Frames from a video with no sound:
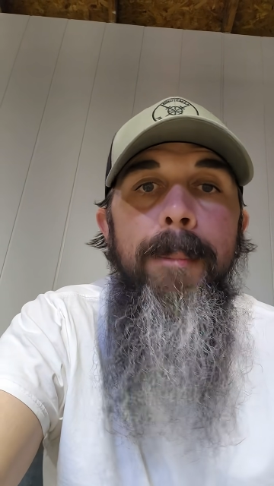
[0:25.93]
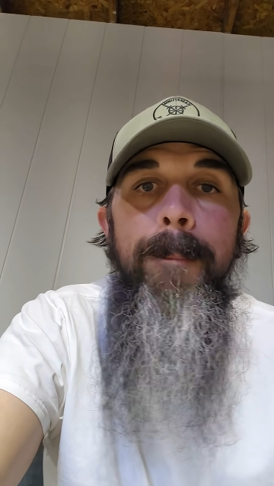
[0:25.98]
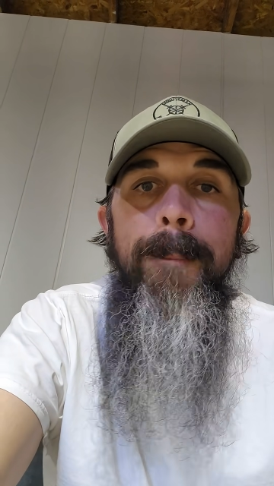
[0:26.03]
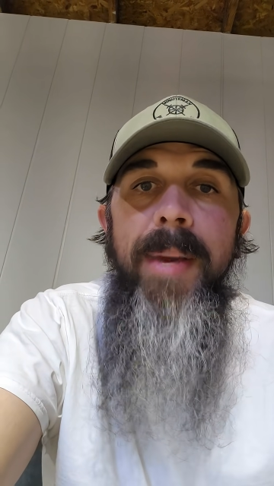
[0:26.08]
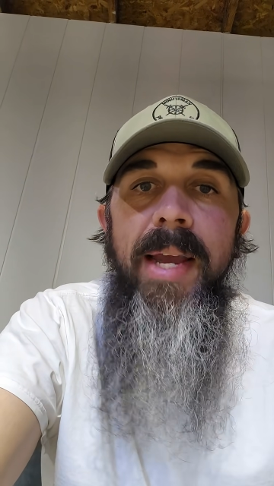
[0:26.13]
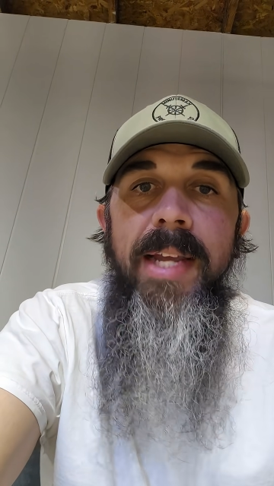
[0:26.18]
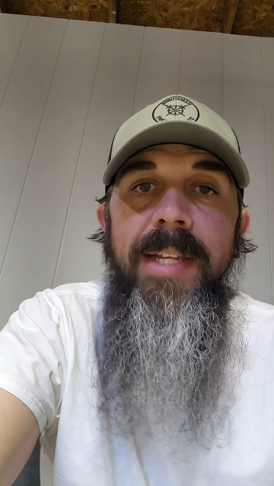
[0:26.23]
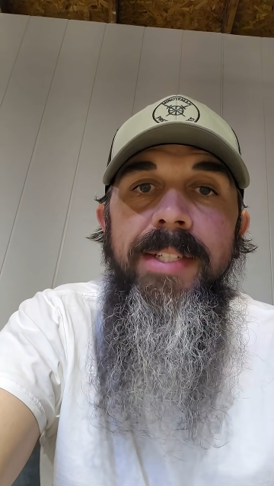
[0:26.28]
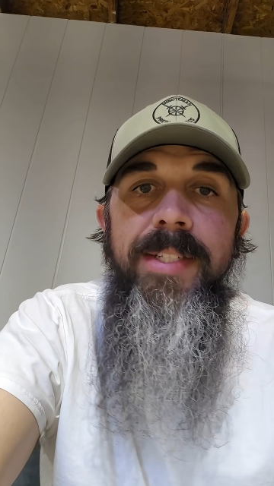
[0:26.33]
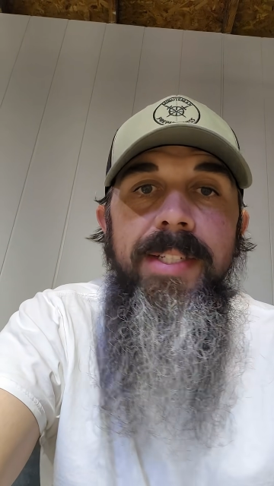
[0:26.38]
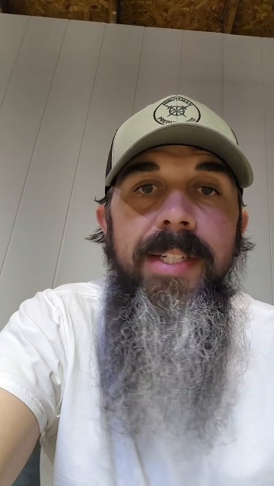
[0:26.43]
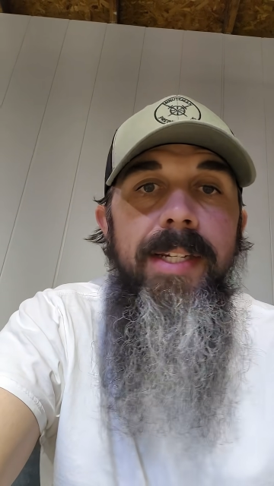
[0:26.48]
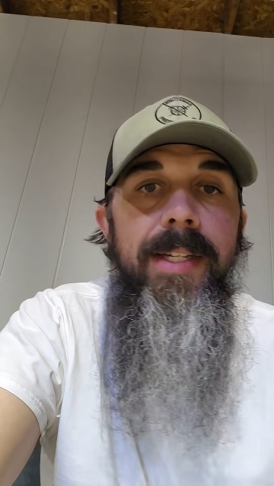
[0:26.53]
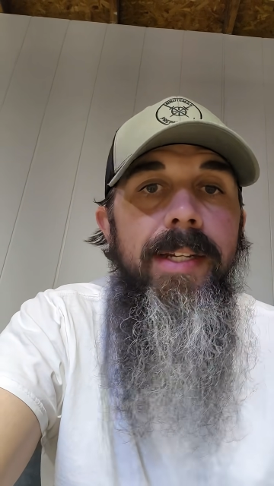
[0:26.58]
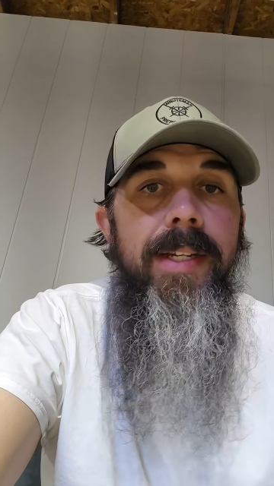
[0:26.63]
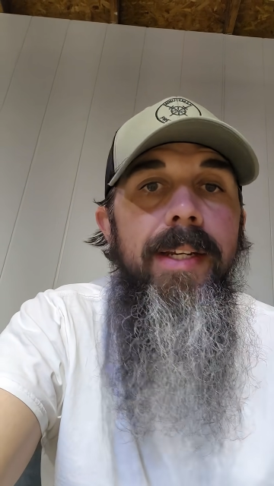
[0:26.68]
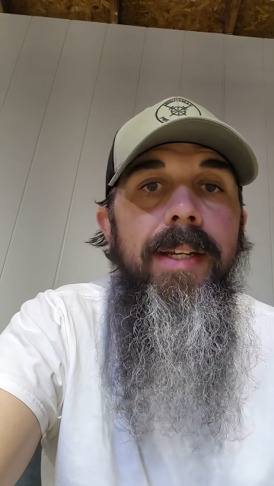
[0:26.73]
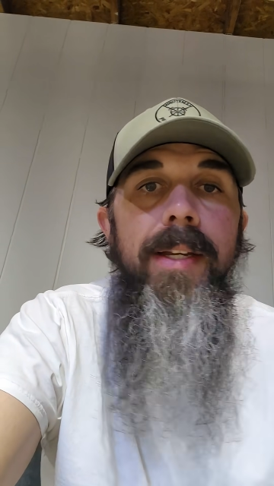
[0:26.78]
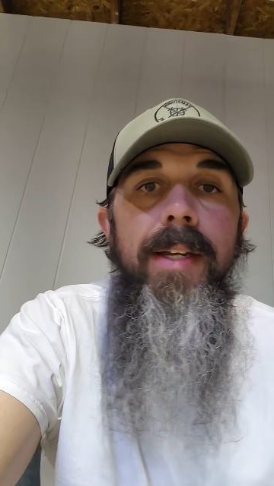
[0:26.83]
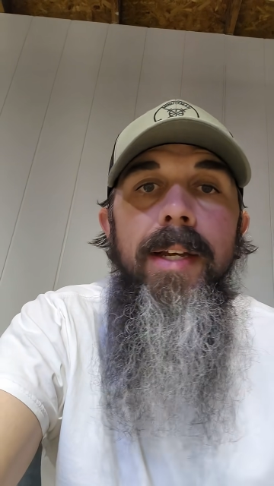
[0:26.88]

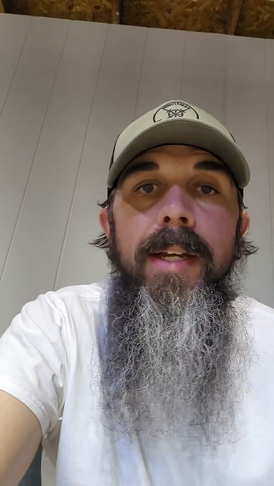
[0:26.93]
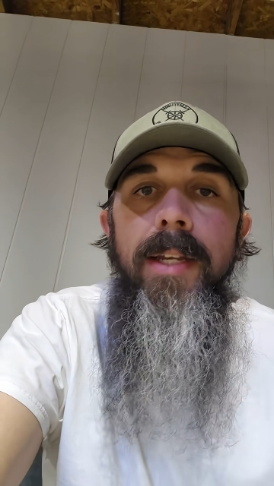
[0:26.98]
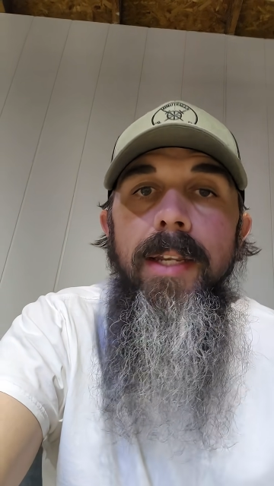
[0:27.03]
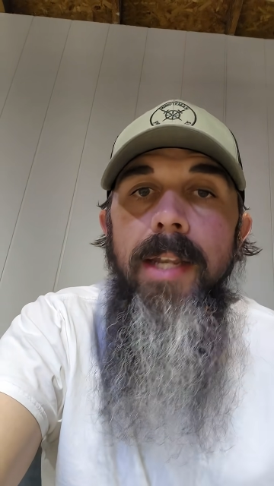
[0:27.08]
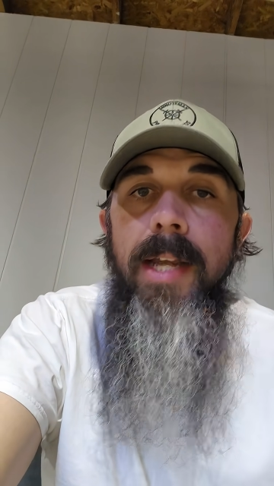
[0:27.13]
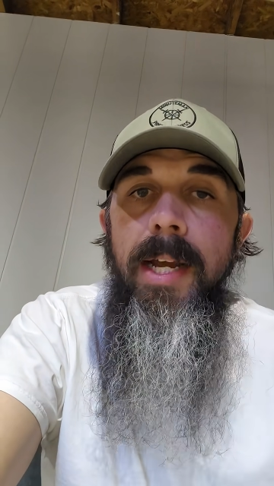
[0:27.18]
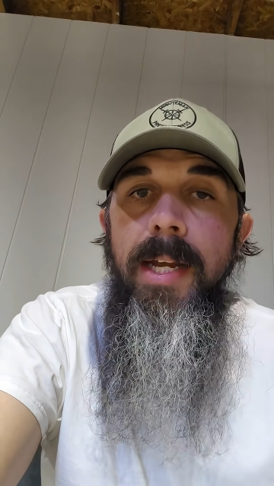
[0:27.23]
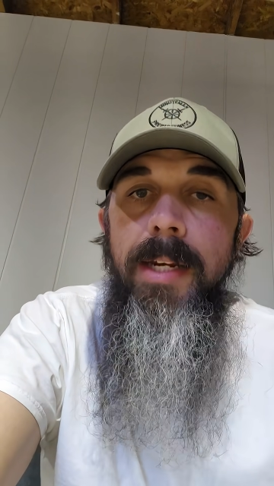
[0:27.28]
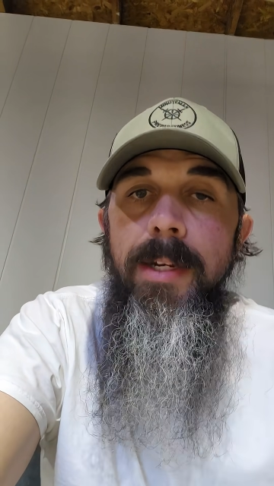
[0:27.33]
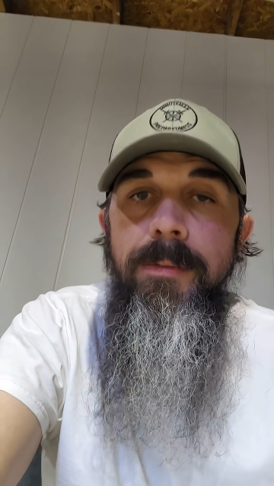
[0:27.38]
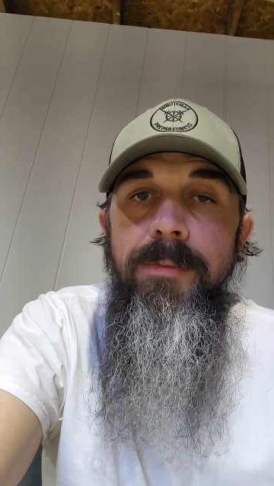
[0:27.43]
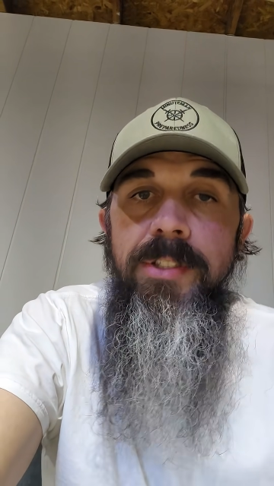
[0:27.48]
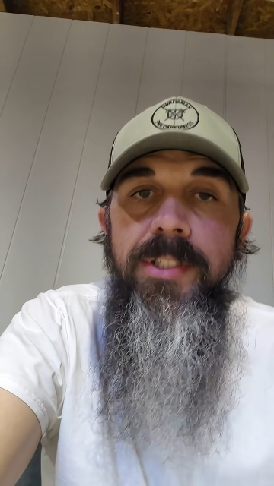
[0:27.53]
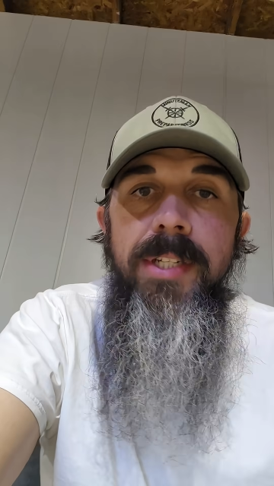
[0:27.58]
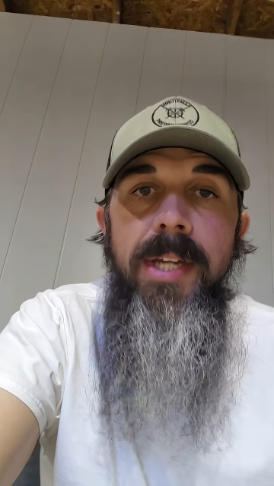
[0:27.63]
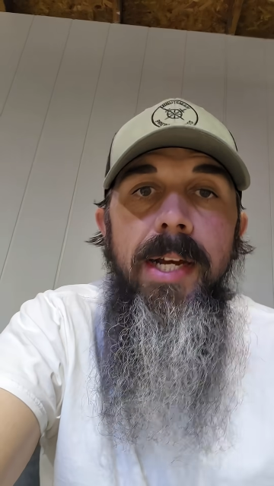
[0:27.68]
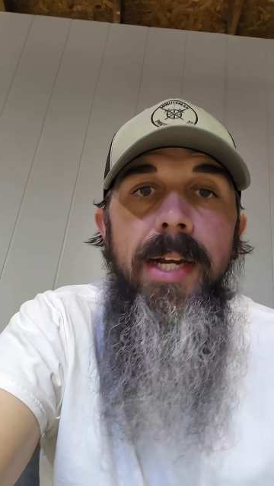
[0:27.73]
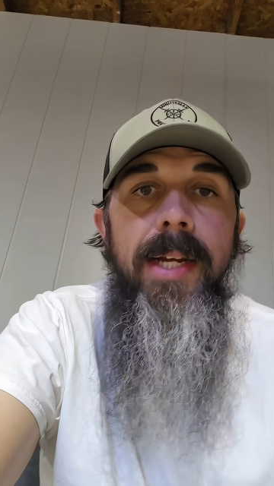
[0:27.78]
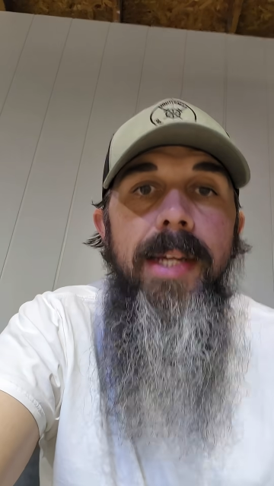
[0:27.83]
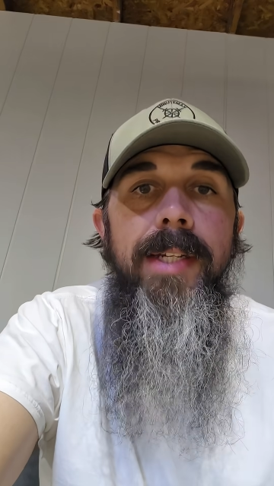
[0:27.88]
basic, line of
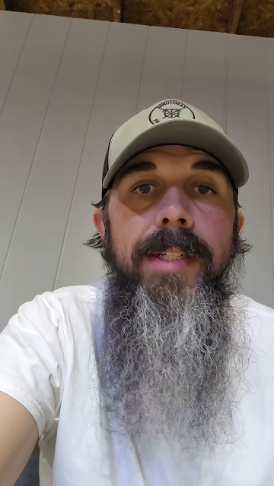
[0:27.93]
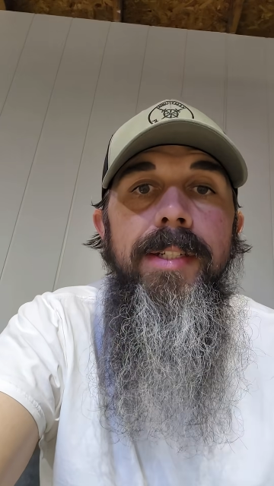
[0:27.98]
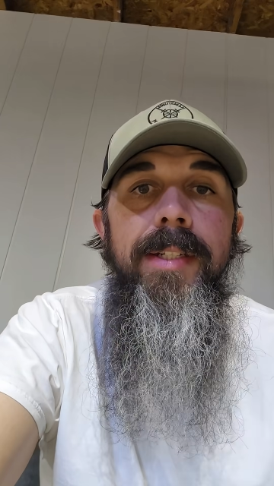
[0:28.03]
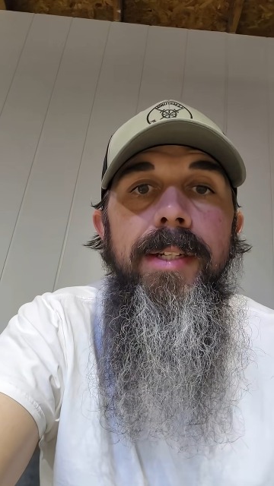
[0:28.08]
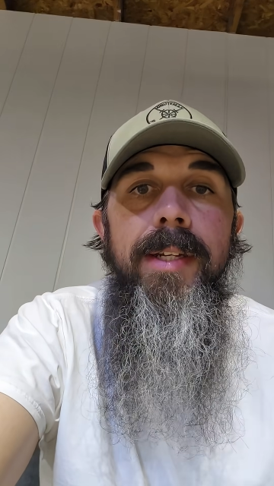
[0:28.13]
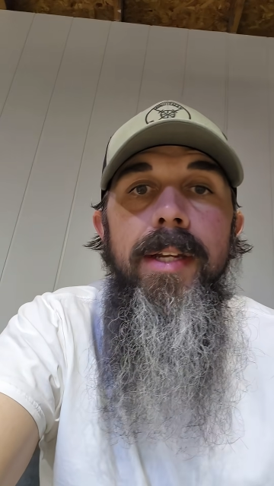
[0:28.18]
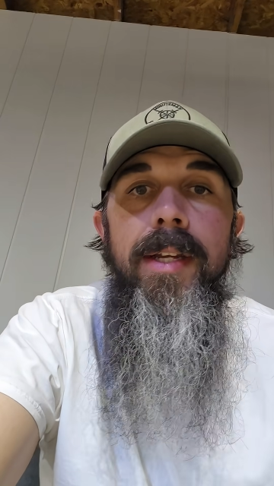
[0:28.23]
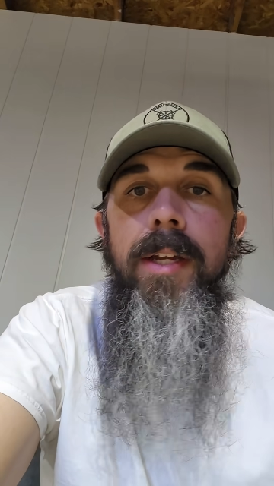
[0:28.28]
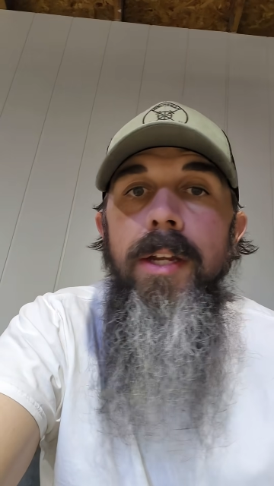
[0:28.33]
sight,